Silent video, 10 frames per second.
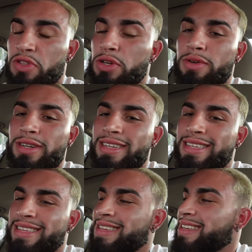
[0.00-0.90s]
dude.
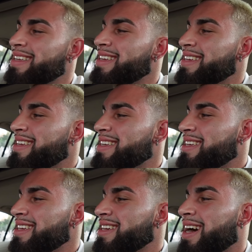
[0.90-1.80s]

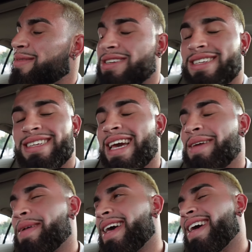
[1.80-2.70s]
I'm just
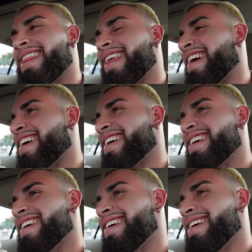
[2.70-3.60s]
saying, man, like
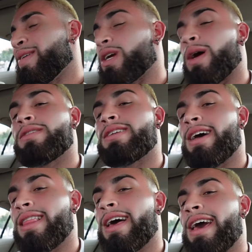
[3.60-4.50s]
when I was in
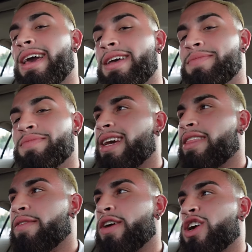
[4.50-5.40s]
LA
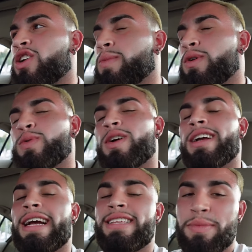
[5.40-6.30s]
and the variables were
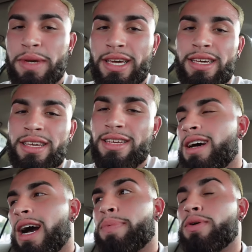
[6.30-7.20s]
against me,
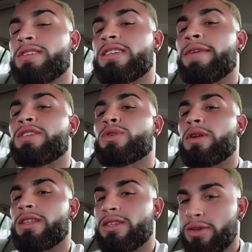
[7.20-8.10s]
I pulled
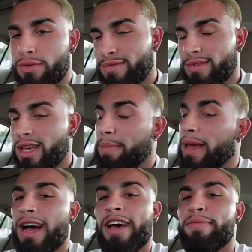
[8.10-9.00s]
722. It may
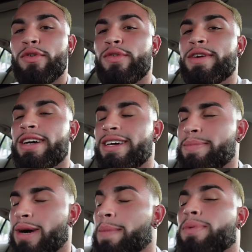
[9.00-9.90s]
not have moved
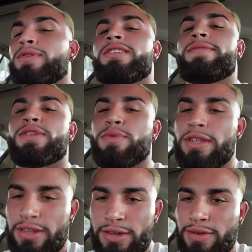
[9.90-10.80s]
good, but I pulled
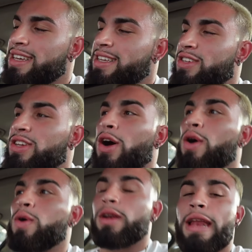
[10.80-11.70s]
722.
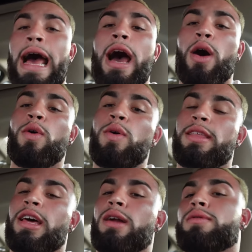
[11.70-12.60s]
So now
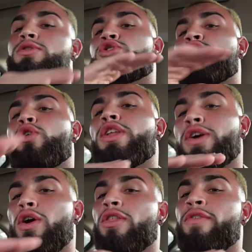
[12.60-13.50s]
that I'm
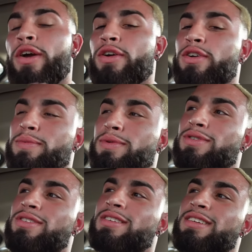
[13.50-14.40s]
controlling all the
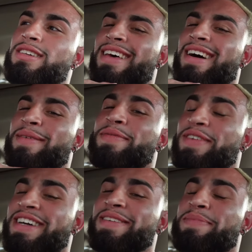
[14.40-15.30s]
variables, I'm gonna
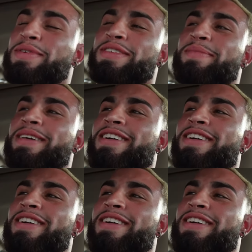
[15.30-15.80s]
fucking pull something